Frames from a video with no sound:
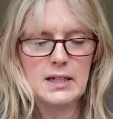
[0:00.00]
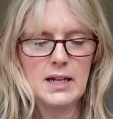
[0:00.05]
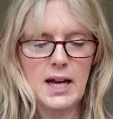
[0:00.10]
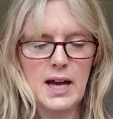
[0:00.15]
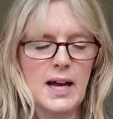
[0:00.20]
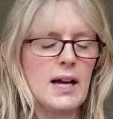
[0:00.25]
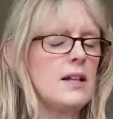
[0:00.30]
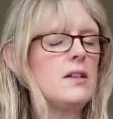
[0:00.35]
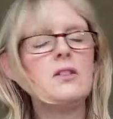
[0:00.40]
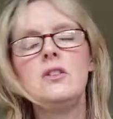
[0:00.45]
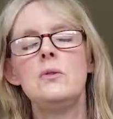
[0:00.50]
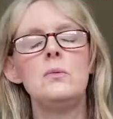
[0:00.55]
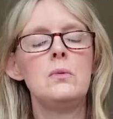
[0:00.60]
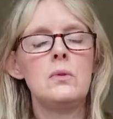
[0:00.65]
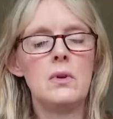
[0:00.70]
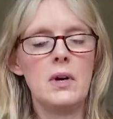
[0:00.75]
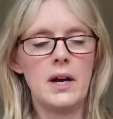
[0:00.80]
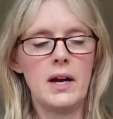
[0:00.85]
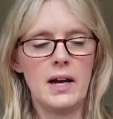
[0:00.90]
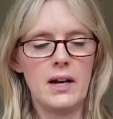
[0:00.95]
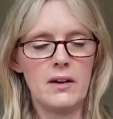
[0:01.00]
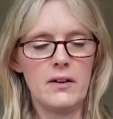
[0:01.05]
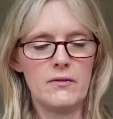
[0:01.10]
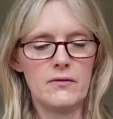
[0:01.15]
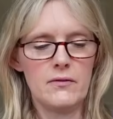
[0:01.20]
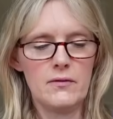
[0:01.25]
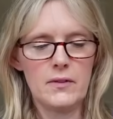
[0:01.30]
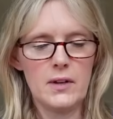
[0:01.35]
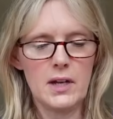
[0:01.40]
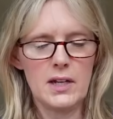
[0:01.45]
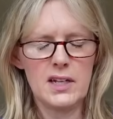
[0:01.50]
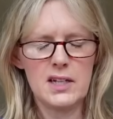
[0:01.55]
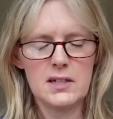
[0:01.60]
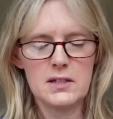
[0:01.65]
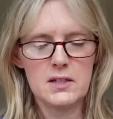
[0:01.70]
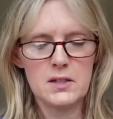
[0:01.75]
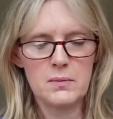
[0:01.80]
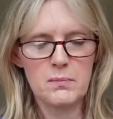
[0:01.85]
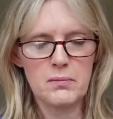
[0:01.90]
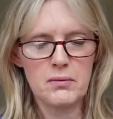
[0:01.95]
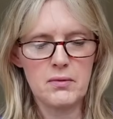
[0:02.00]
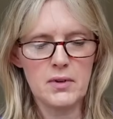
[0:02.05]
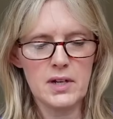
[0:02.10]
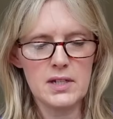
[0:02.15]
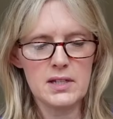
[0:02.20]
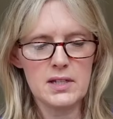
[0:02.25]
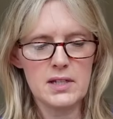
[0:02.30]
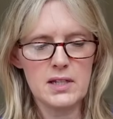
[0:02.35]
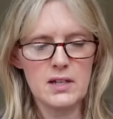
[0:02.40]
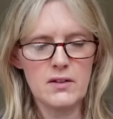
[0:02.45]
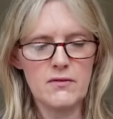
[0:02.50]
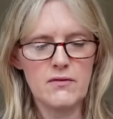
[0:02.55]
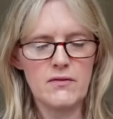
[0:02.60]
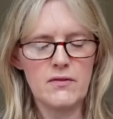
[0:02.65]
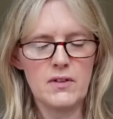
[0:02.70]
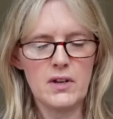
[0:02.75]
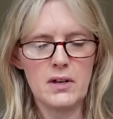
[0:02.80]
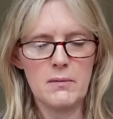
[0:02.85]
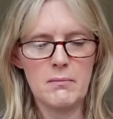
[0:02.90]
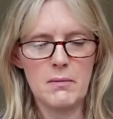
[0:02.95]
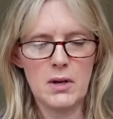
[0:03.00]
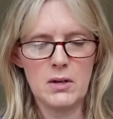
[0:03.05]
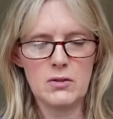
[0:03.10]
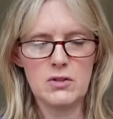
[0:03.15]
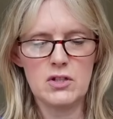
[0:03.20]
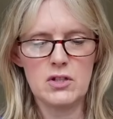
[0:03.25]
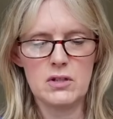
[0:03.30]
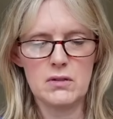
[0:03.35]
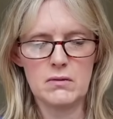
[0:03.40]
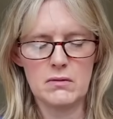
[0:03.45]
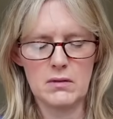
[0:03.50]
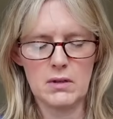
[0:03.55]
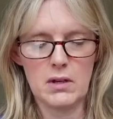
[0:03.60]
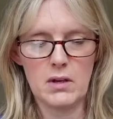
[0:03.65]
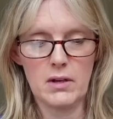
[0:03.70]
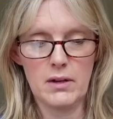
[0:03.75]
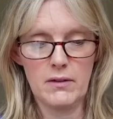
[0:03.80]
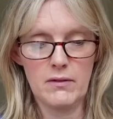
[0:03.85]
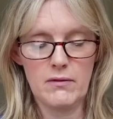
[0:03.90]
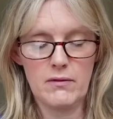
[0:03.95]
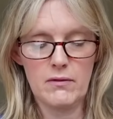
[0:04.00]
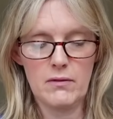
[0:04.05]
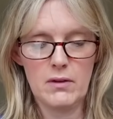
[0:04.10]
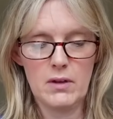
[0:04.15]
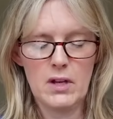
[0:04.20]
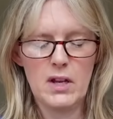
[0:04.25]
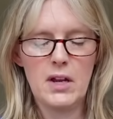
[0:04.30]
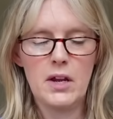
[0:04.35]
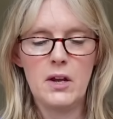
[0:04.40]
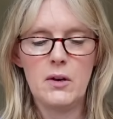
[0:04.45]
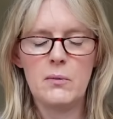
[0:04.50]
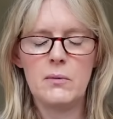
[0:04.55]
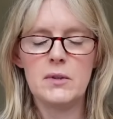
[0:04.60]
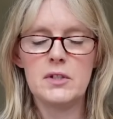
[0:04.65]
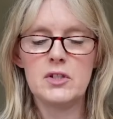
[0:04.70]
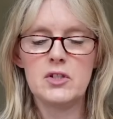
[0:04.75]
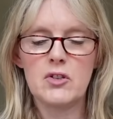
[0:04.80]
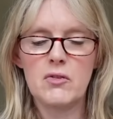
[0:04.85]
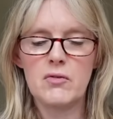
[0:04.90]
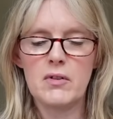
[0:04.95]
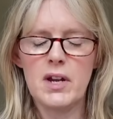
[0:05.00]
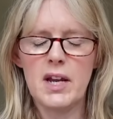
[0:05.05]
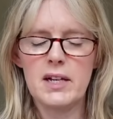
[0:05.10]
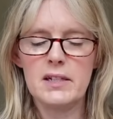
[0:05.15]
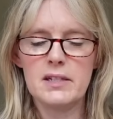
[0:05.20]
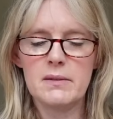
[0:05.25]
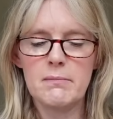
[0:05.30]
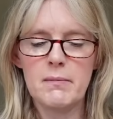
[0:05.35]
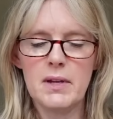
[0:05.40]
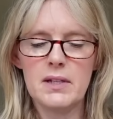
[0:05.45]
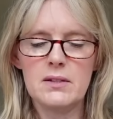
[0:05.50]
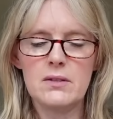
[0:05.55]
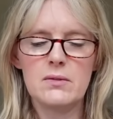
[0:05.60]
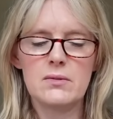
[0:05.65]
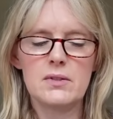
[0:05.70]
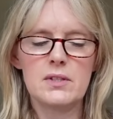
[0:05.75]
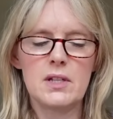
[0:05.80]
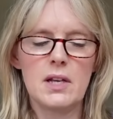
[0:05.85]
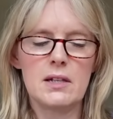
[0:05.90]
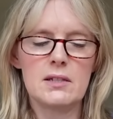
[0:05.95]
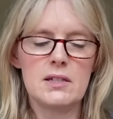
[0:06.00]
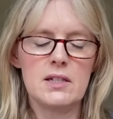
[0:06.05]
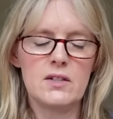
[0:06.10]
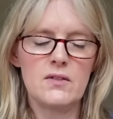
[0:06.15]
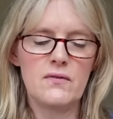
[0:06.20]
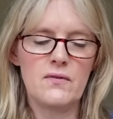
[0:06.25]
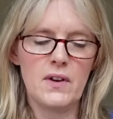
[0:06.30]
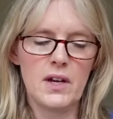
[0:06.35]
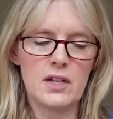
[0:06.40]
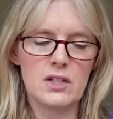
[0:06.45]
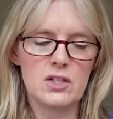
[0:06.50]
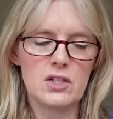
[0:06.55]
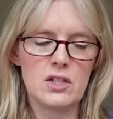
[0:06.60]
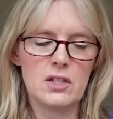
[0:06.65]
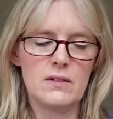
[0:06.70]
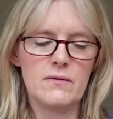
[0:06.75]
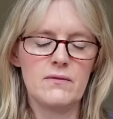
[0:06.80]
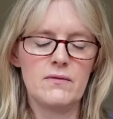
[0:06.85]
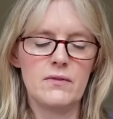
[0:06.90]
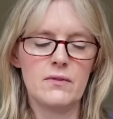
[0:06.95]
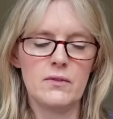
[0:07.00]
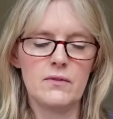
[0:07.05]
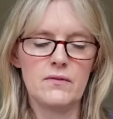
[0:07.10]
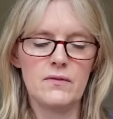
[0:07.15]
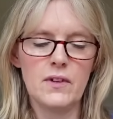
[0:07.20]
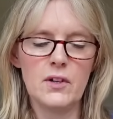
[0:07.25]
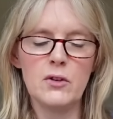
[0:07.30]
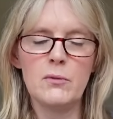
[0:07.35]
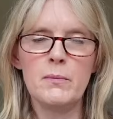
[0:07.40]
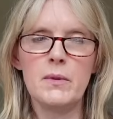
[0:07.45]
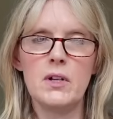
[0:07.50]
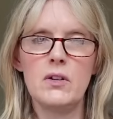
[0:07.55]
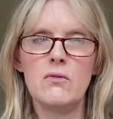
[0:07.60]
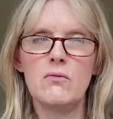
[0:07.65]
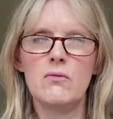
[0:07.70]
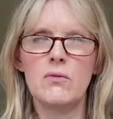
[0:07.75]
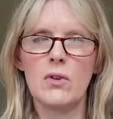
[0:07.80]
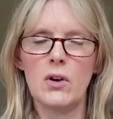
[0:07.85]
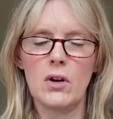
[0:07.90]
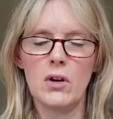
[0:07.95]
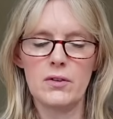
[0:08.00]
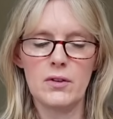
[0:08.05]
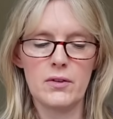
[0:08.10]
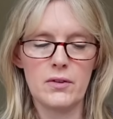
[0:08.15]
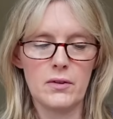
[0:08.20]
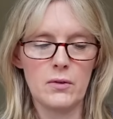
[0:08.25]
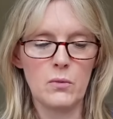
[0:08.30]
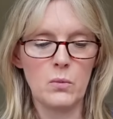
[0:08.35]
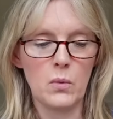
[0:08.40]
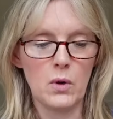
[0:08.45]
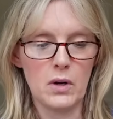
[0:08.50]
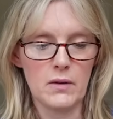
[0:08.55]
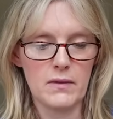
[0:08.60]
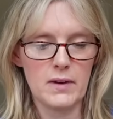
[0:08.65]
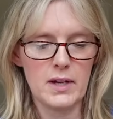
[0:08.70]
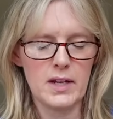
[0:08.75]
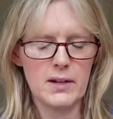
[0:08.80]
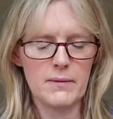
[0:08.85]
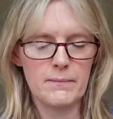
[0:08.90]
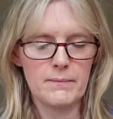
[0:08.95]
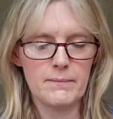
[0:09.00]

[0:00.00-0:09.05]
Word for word: and you will have an expressive emotional life which creates mental satisfaction and fulfillment rather than worry.